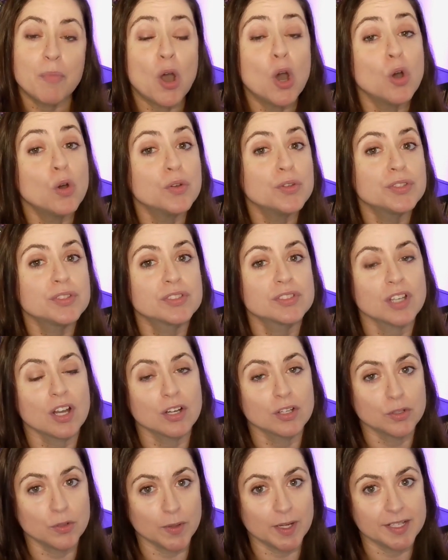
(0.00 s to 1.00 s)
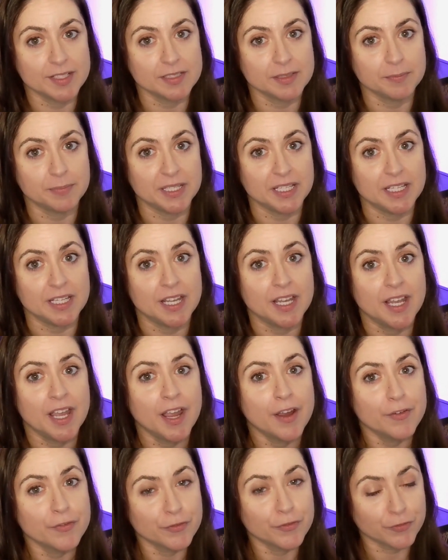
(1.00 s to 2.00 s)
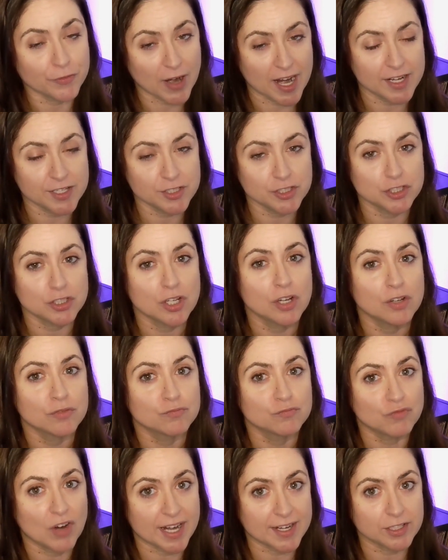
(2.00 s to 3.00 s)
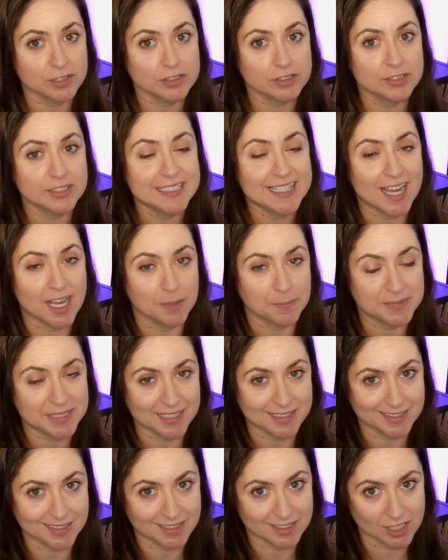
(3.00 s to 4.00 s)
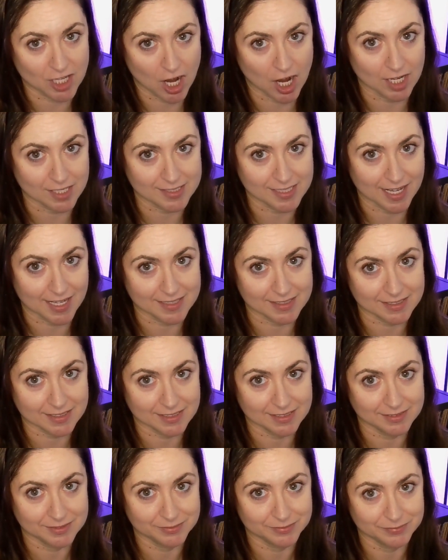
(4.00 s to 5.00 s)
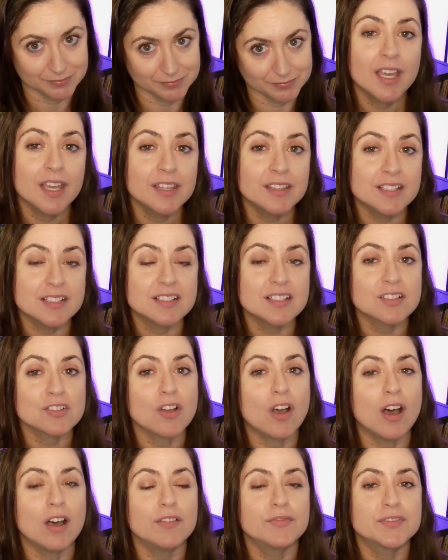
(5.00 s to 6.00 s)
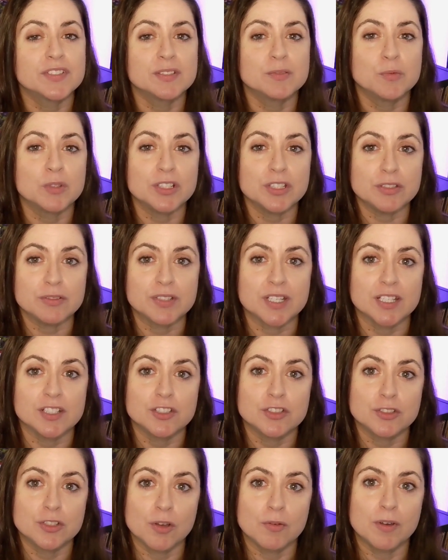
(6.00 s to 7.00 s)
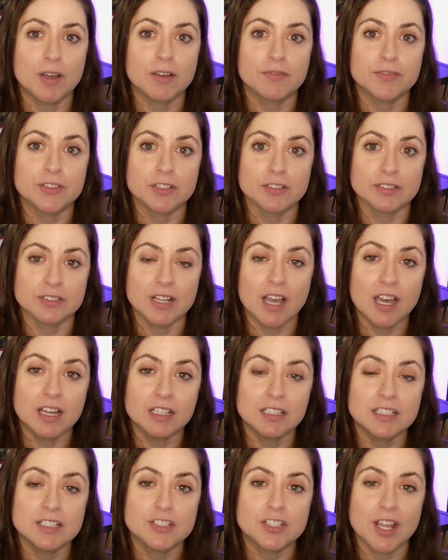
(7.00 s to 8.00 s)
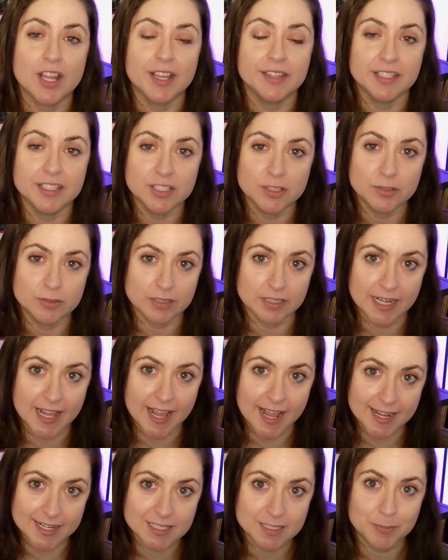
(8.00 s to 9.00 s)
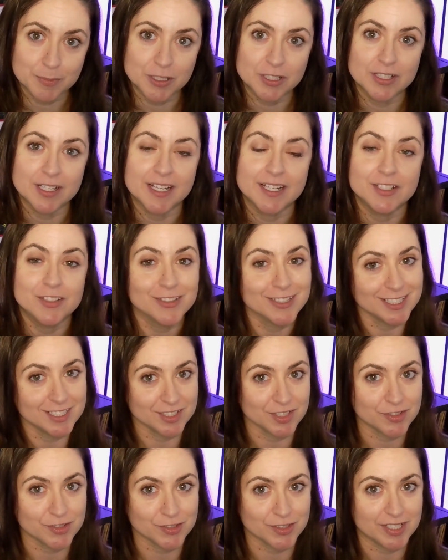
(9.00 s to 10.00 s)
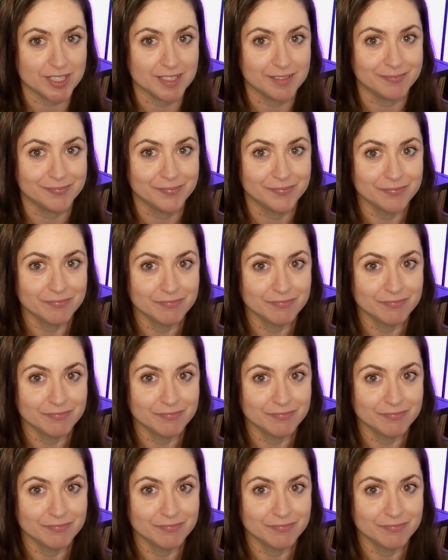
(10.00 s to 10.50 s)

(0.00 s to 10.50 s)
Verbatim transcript: Posts are going to be fresh, regularly updated content. This is often where you can show off your knowledge and that you are an expert in your industry.